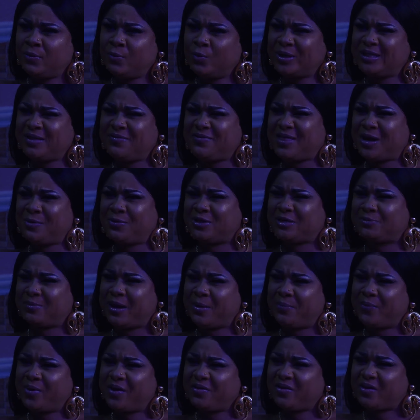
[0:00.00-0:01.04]
What if that was my
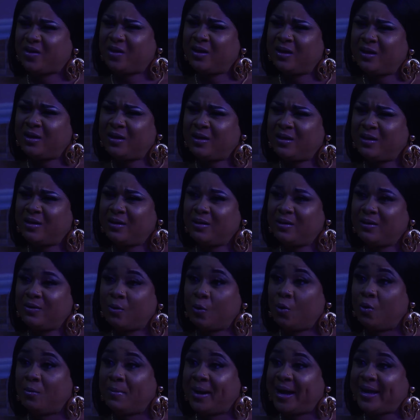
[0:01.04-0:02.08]
brother
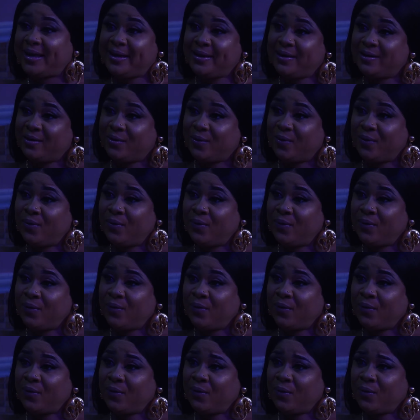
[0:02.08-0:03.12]
or my in-law?
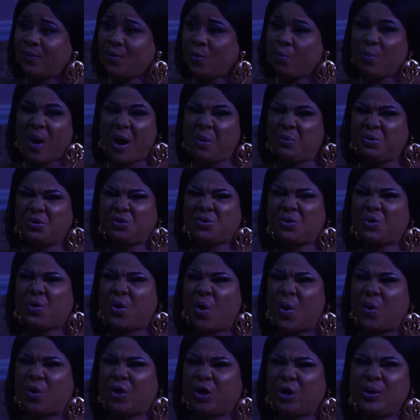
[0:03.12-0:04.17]
Why would you
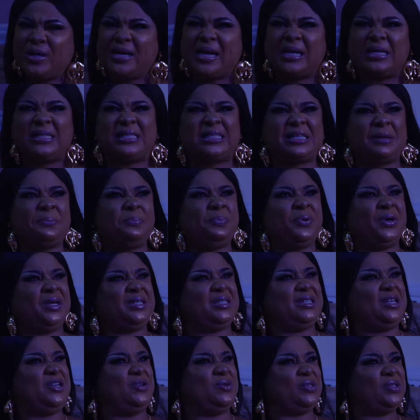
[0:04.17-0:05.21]
conclude that the same
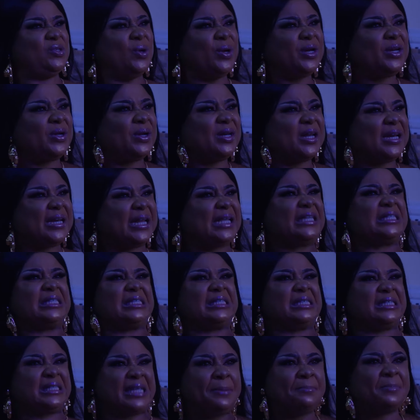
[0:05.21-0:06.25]
person you saw the other day is the
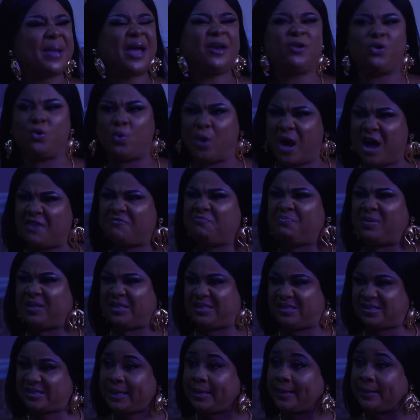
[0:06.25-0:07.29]
same man you have been
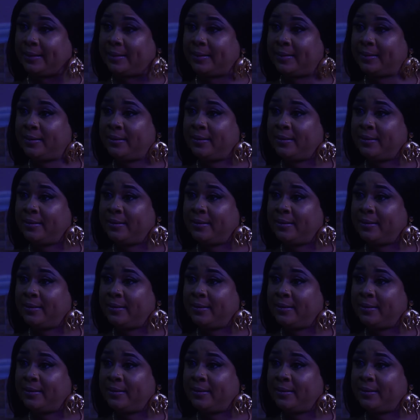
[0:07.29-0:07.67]
seeing?